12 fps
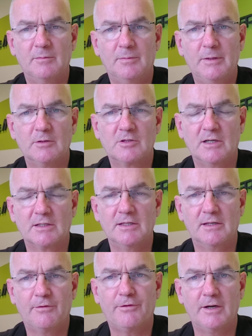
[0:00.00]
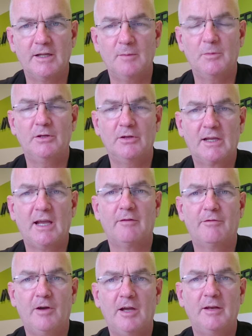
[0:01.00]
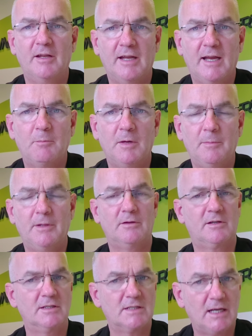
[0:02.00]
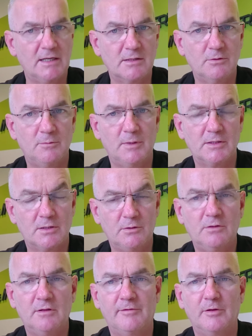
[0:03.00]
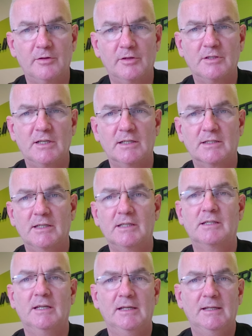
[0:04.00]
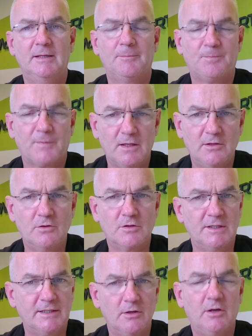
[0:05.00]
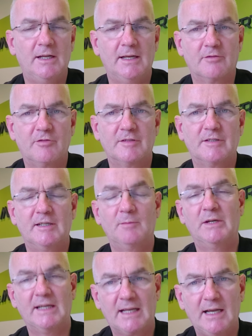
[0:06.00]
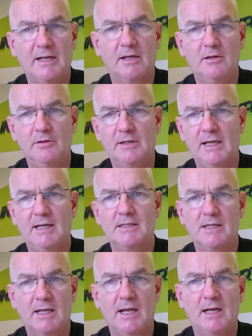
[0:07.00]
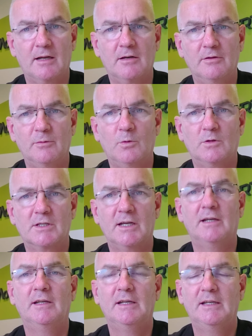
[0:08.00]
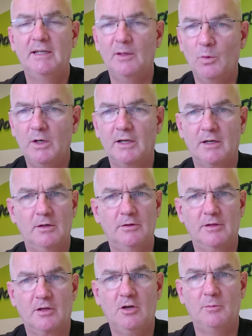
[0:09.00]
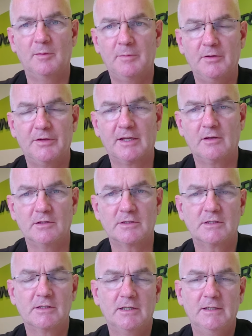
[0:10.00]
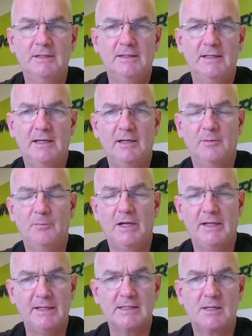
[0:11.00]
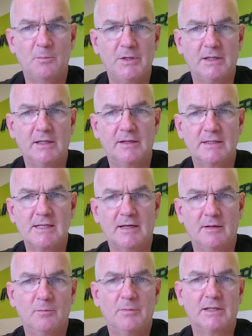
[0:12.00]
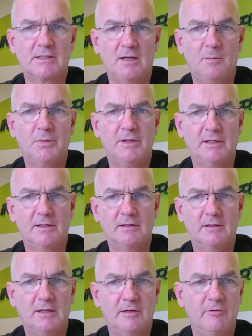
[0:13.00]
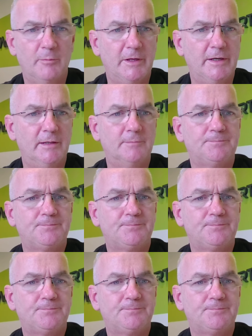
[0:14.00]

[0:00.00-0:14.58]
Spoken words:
bill structure differently, but you can find an admin bill contains almost all of your utilities, usually not electricity, but it can include gas, it can include water, it will include the common building costs, and that's something that the tenant picks up in Romania.